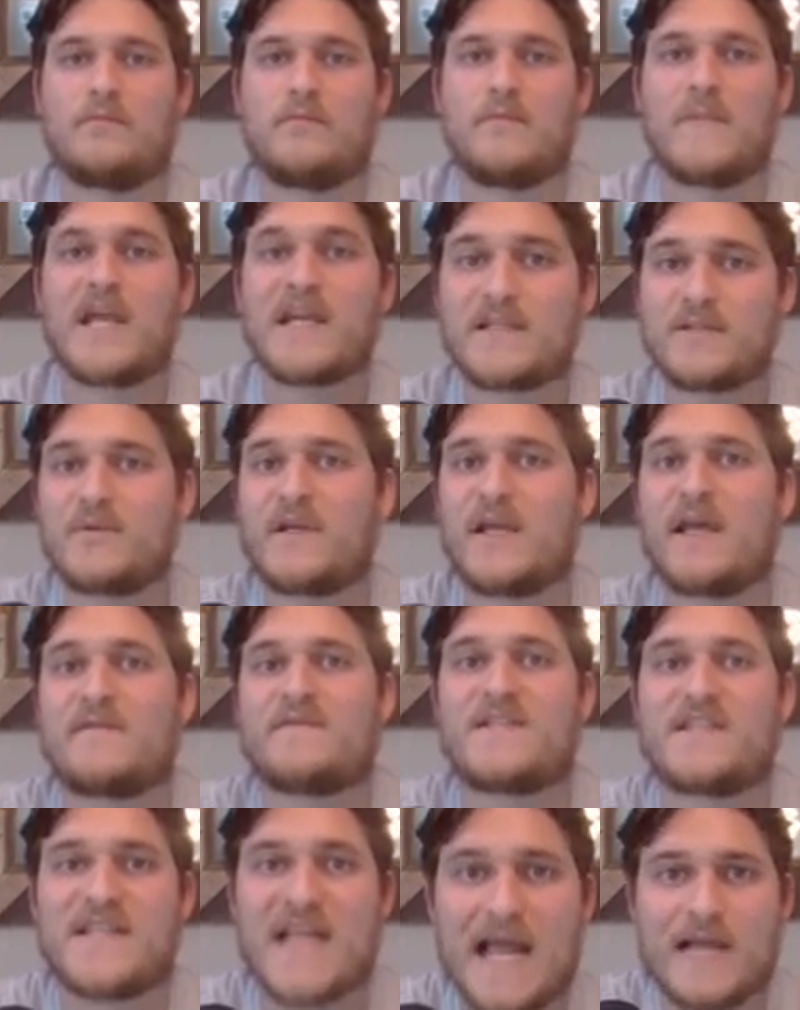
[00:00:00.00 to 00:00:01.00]
Next, we
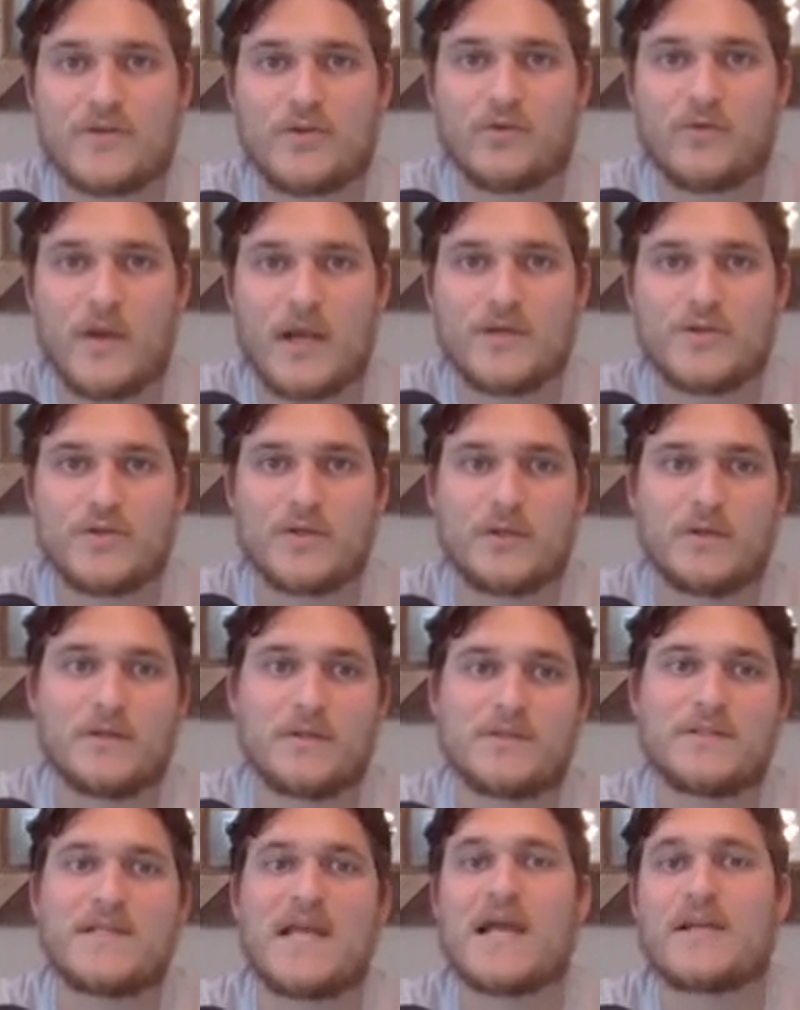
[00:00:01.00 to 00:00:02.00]
have saturation.
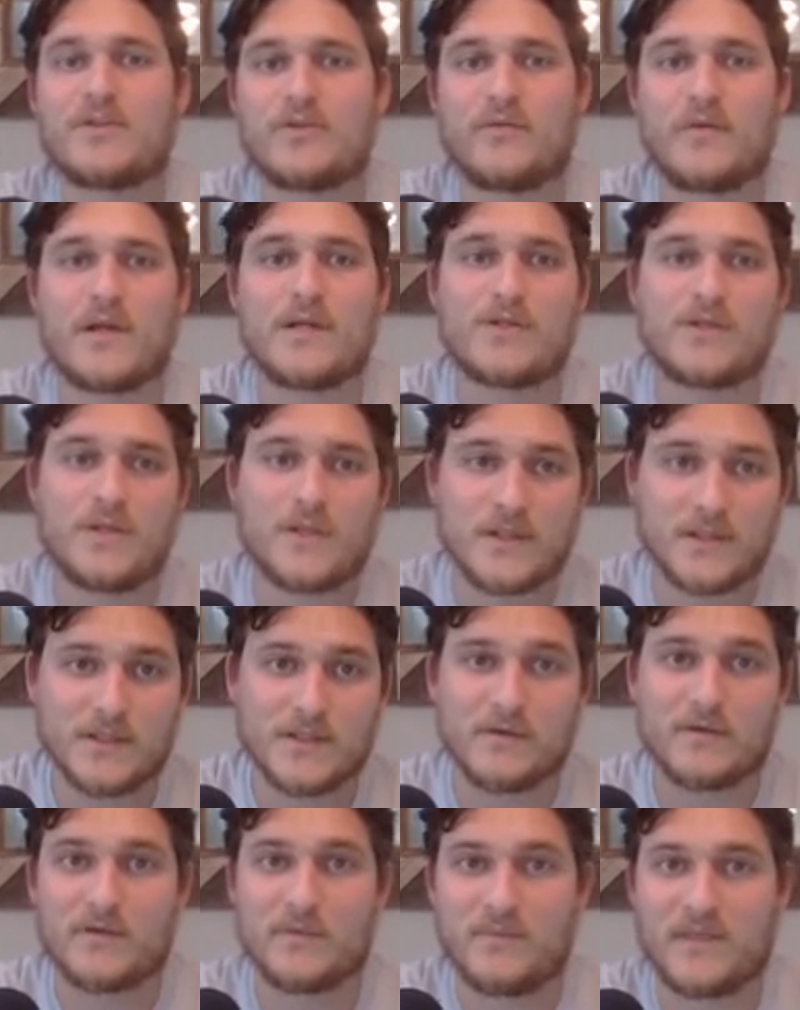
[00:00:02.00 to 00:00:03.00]
And saturation is
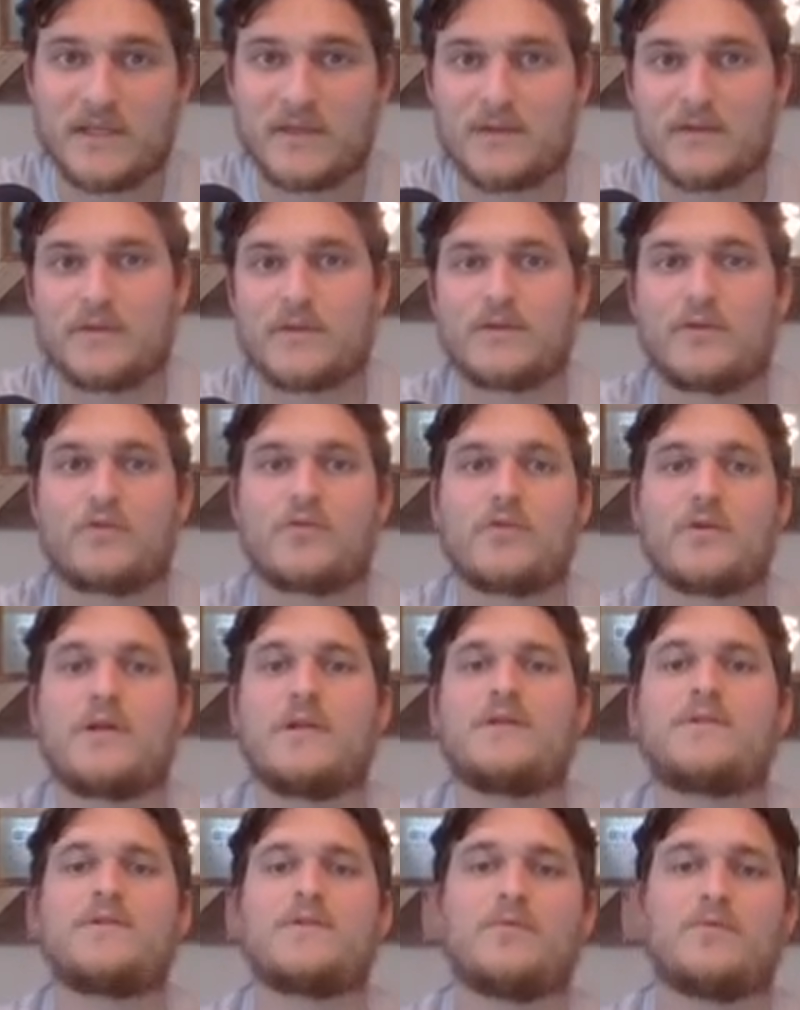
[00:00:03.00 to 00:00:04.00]
going to be the
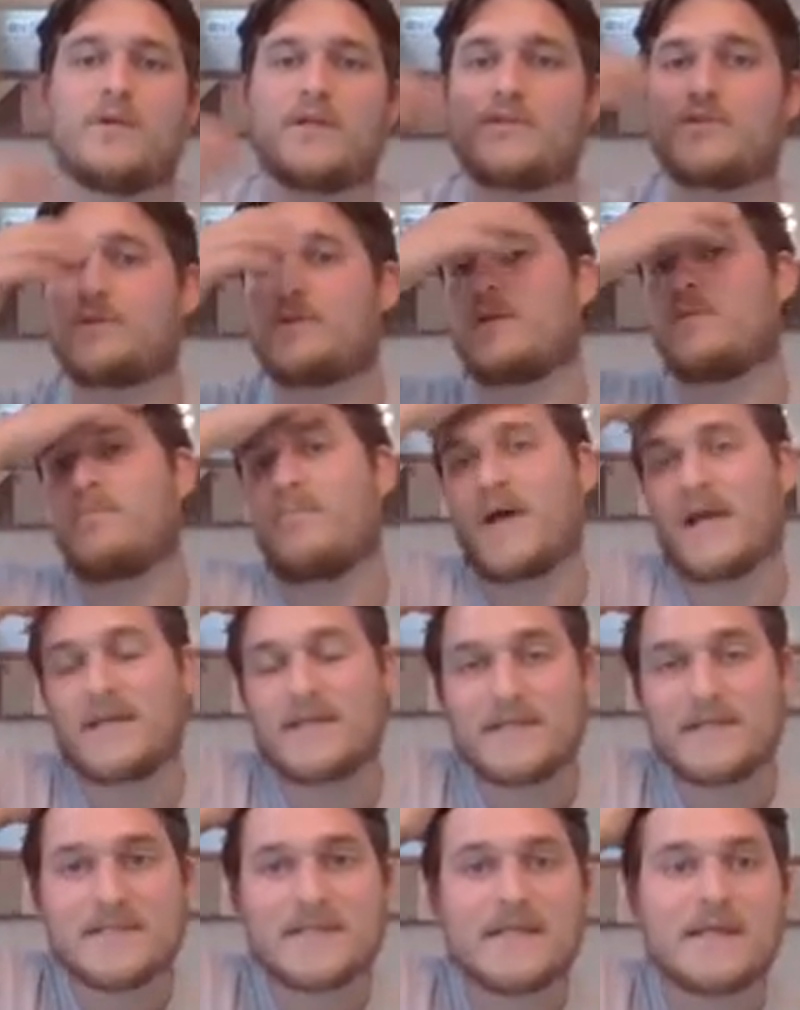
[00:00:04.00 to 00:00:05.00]
degree to which the
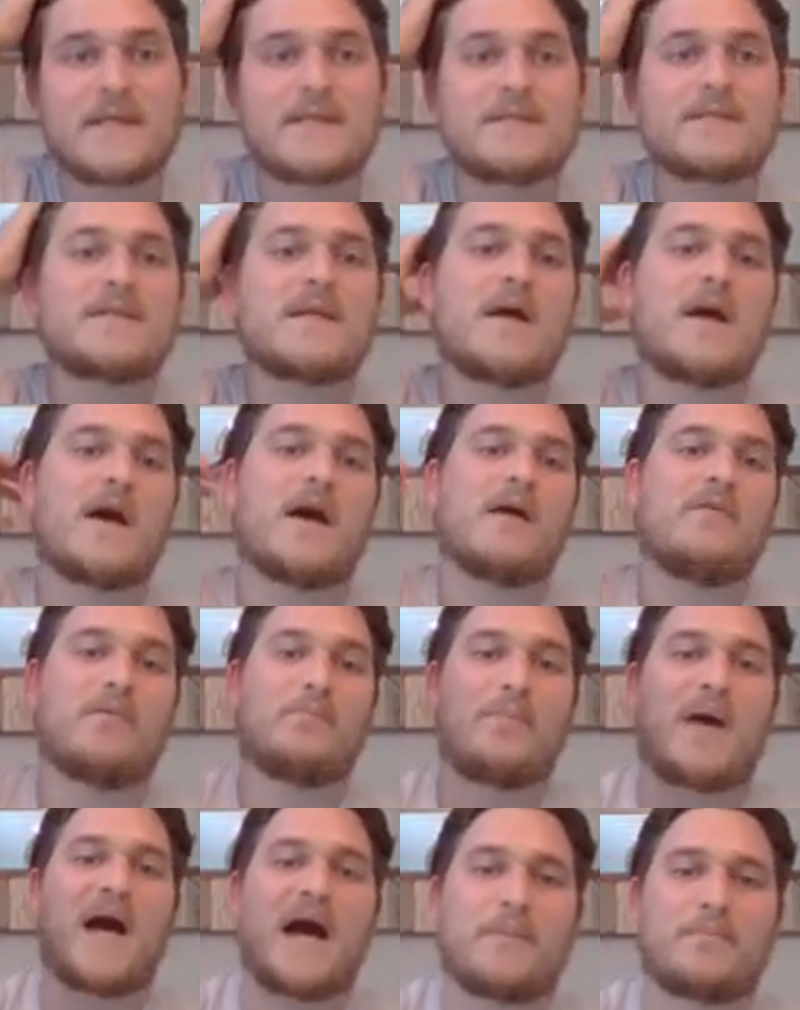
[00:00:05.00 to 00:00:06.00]
binding sites of a
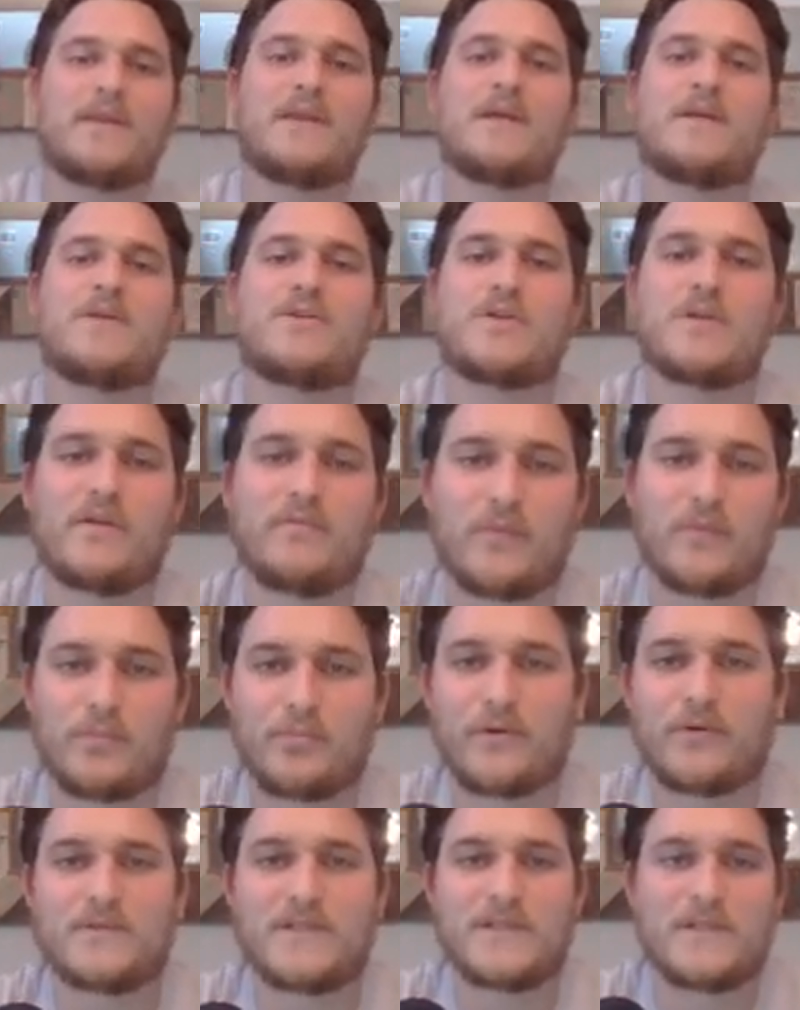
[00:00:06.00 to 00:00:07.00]
population of a
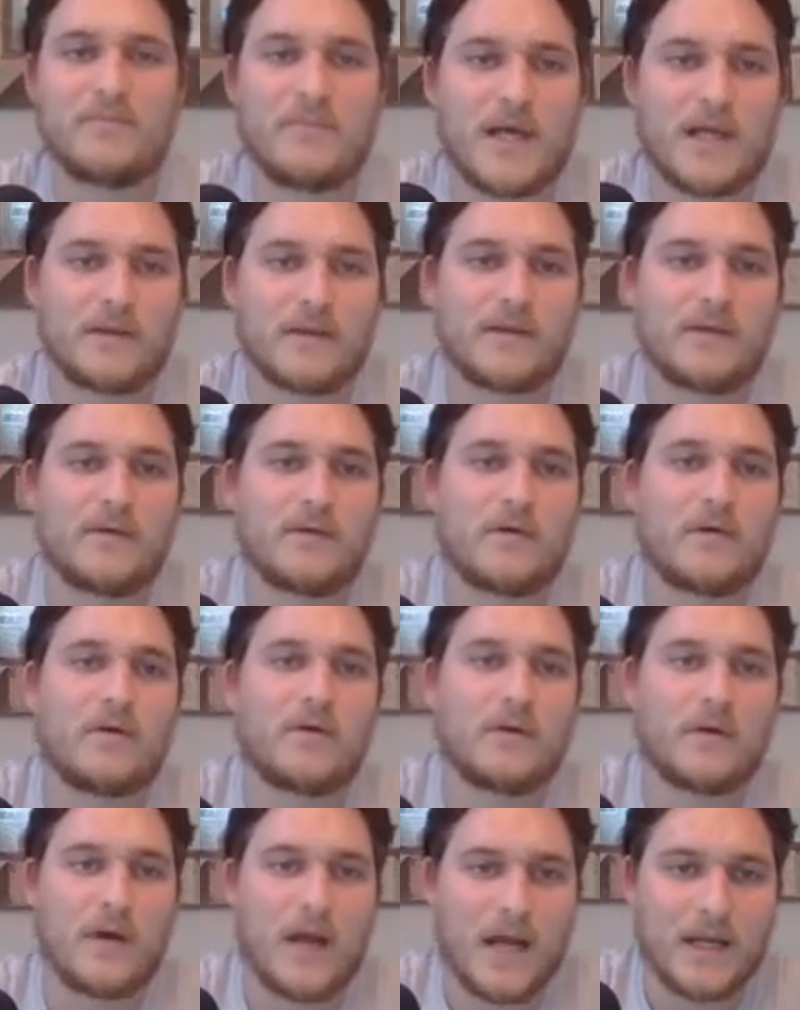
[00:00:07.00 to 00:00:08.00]
protein molecule
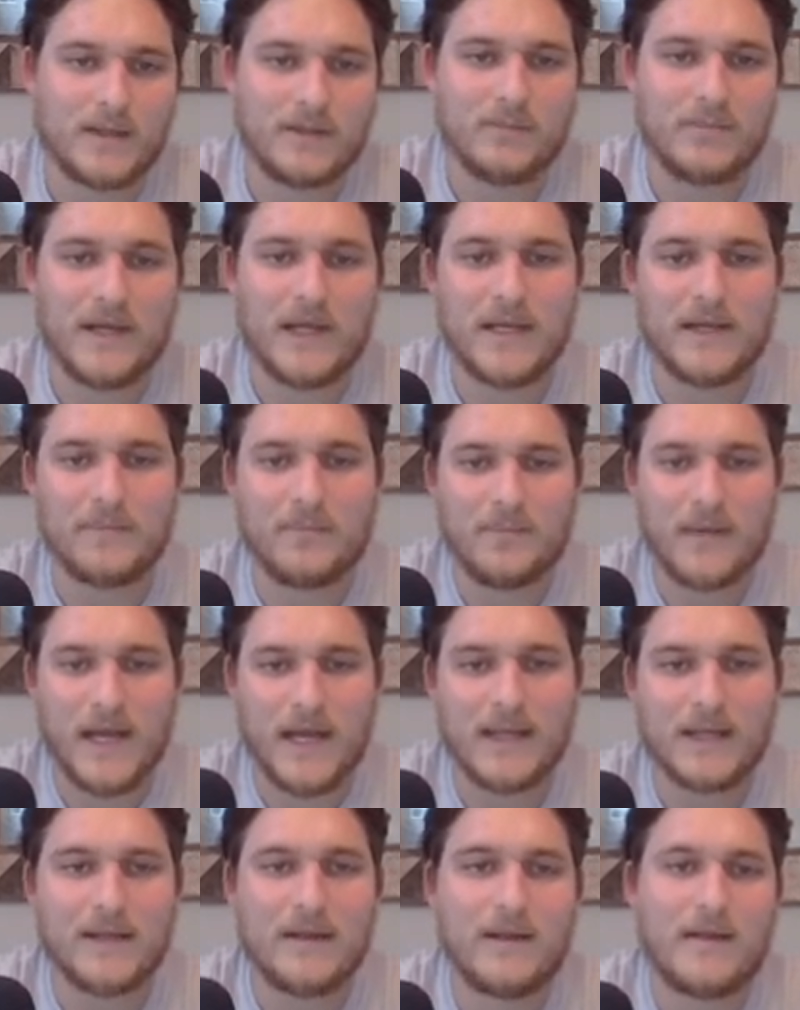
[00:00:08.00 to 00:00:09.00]
are occupied
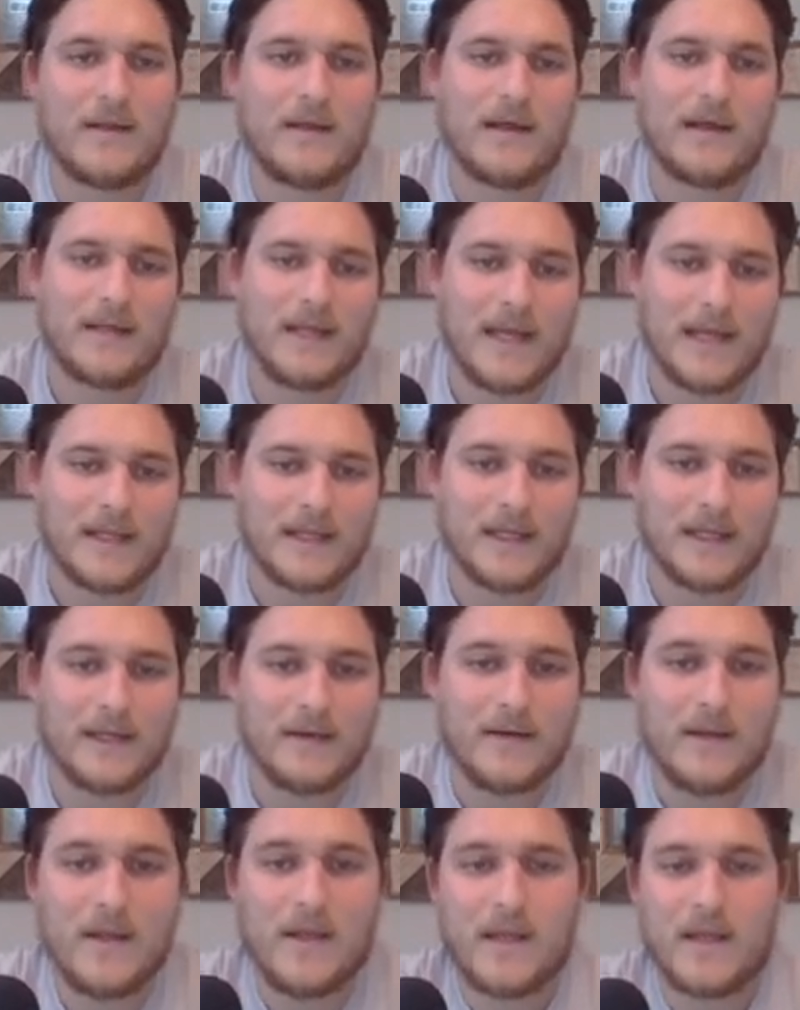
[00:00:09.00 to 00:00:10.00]
by a
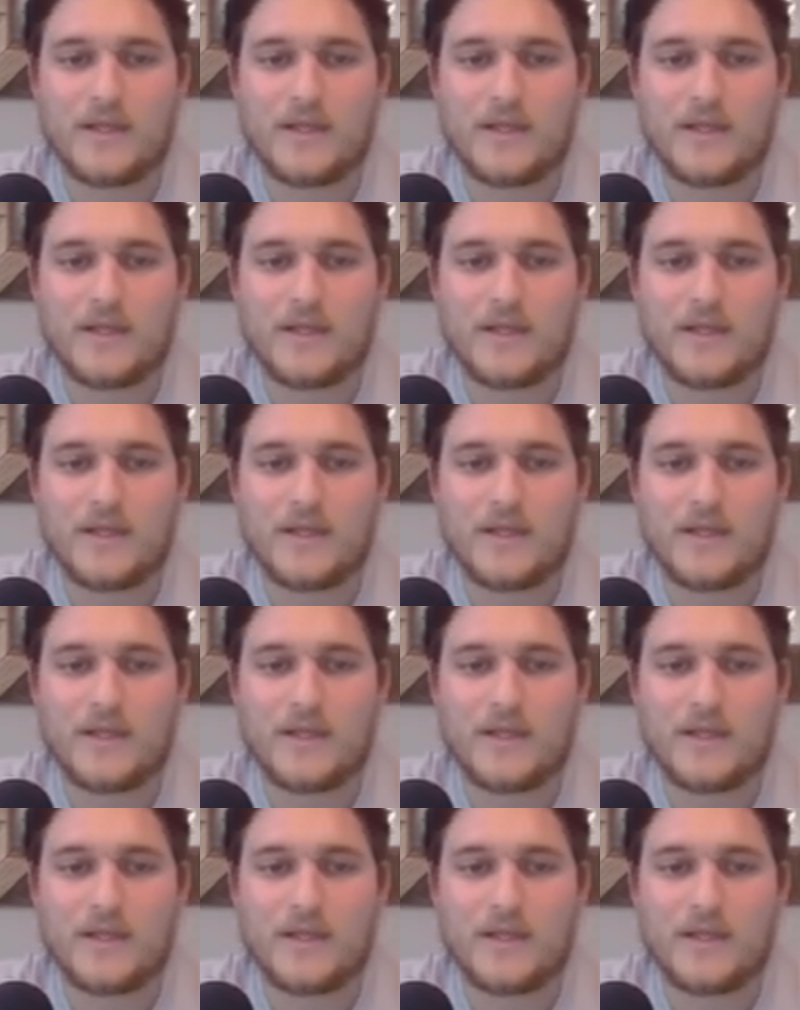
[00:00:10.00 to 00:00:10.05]
ligand.